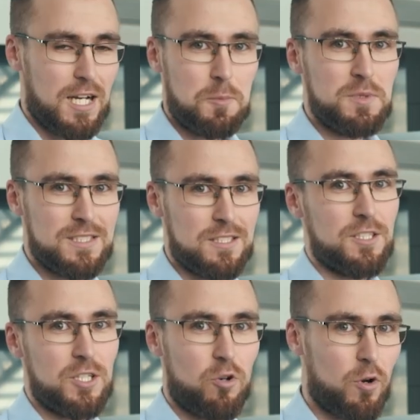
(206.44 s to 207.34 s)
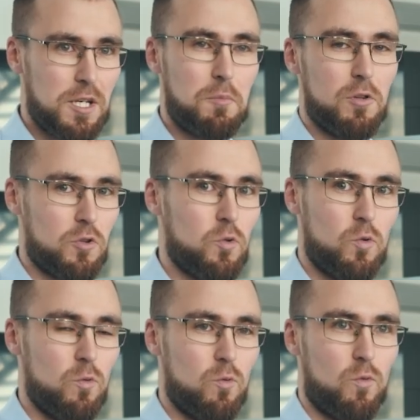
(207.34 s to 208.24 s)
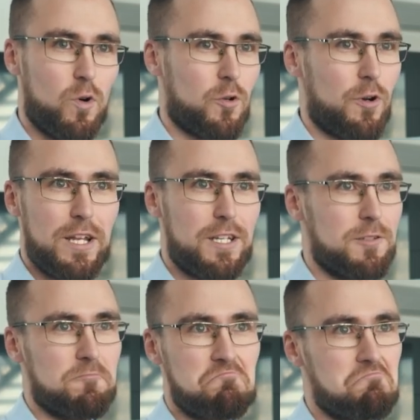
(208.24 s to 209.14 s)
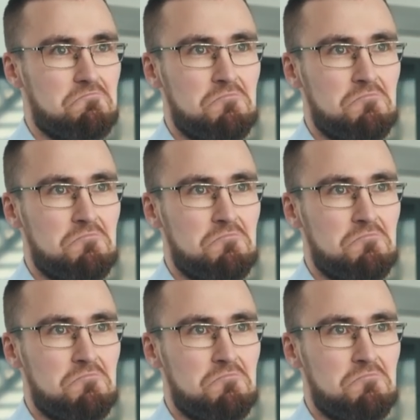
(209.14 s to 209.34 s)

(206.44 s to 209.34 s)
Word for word: CAM is an incredible tool for creating